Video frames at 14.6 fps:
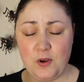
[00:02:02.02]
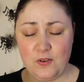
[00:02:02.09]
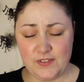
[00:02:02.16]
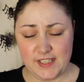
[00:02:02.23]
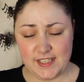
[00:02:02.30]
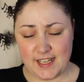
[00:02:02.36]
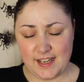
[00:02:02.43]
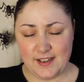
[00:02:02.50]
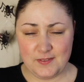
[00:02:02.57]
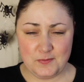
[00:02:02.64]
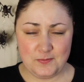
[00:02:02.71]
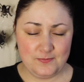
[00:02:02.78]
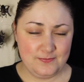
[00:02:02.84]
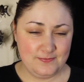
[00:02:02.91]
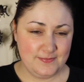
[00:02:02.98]
obviously that
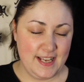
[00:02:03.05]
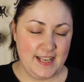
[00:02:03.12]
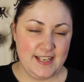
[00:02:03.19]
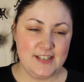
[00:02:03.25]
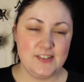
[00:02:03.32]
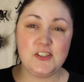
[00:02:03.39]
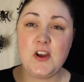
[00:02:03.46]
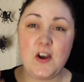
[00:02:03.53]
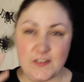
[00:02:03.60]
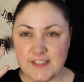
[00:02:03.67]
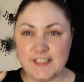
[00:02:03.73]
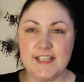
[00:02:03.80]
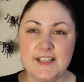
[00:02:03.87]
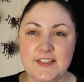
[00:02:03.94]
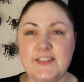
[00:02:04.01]

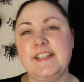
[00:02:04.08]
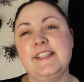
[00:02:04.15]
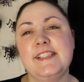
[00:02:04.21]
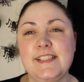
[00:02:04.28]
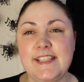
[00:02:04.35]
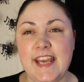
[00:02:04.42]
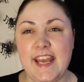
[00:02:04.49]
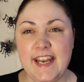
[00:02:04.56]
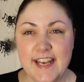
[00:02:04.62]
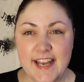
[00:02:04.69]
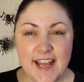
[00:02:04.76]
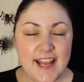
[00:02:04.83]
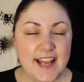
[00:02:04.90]
enchanting green skin,